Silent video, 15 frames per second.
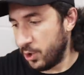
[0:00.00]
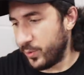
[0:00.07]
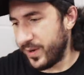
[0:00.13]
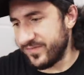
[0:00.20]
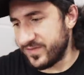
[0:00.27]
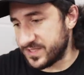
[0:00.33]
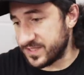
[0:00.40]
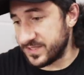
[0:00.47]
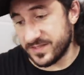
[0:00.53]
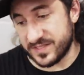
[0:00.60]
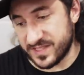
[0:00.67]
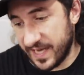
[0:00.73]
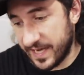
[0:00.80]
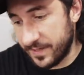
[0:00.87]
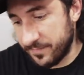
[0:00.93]
We have this
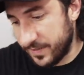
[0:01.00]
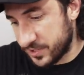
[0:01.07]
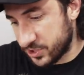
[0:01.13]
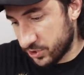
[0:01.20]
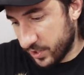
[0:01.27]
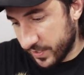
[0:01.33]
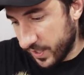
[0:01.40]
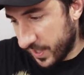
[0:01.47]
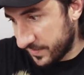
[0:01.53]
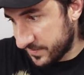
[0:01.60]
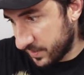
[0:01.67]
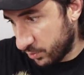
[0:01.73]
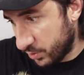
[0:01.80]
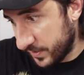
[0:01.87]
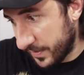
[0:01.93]
insane mixer I got
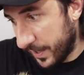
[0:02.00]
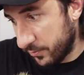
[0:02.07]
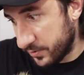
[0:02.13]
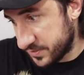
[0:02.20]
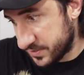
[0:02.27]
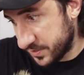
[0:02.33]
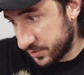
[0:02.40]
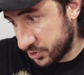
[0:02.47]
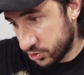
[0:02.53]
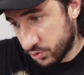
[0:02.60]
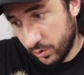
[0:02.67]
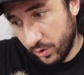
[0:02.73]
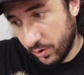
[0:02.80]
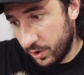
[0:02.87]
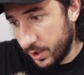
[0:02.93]
that will allow us to
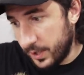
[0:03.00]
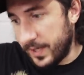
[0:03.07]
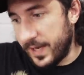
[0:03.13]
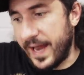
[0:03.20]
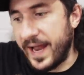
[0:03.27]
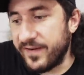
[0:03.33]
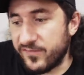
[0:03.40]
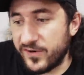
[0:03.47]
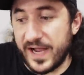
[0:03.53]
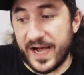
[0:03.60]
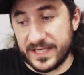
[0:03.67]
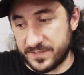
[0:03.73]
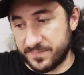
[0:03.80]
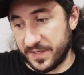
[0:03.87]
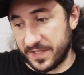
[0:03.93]
control every
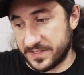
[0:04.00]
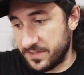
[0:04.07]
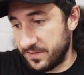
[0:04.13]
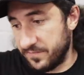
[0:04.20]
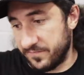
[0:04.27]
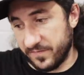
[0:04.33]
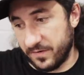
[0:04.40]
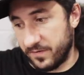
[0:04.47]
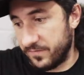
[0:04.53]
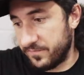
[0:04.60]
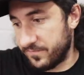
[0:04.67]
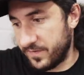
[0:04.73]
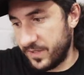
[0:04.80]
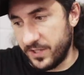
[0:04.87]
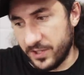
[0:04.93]
aspect of
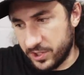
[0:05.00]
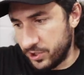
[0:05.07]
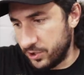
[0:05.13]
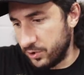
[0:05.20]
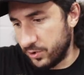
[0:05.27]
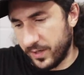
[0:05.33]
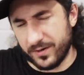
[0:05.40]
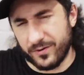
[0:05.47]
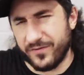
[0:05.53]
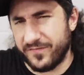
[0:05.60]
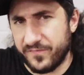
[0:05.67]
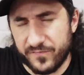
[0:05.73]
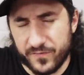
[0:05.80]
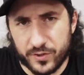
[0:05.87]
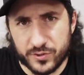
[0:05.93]
EQ. I don't know if,
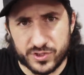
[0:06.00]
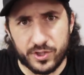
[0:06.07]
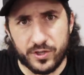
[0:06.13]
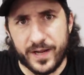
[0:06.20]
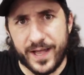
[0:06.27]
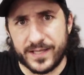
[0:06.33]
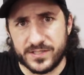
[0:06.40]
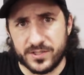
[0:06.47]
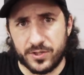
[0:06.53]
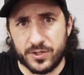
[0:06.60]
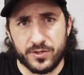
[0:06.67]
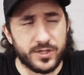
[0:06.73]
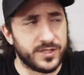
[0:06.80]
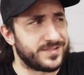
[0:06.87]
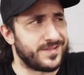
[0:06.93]
for those nerd heads,
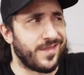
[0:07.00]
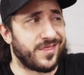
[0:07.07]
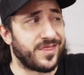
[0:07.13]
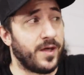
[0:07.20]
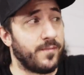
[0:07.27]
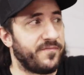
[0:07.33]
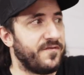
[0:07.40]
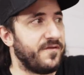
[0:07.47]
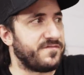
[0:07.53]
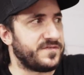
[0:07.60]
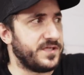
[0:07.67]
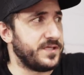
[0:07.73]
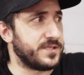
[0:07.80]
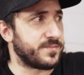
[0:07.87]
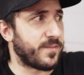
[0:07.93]
it's the Thump
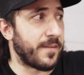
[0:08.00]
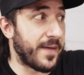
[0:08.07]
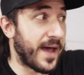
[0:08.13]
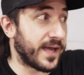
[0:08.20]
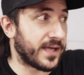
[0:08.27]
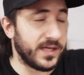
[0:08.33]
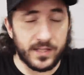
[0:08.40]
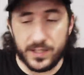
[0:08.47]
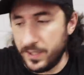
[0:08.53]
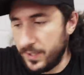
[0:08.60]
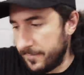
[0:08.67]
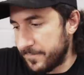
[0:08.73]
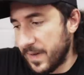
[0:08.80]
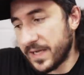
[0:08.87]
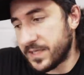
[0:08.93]
15s by Mackie.
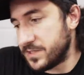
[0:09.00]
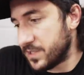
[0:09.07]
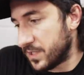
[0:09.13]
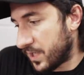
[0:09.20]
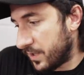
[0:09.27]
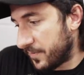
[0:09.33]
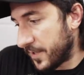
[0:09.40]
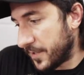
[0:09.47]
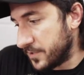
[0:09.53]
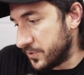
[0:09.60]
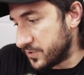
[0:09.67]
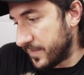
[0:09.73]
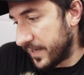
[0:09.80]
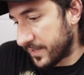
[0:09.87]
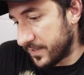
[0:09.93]
Mackie's a company I
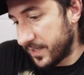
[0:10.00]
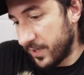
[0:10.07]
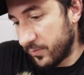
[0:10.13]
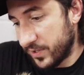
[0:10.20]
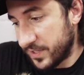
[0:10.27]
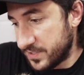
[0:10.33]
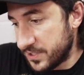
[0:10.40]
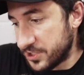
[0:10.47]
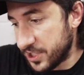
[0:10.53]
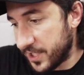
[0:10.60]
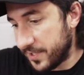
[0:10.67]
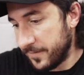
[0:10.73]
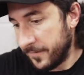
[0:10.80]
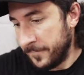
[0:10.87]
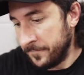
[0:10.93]
used back in the day when I
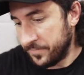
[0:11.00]
DJ'd.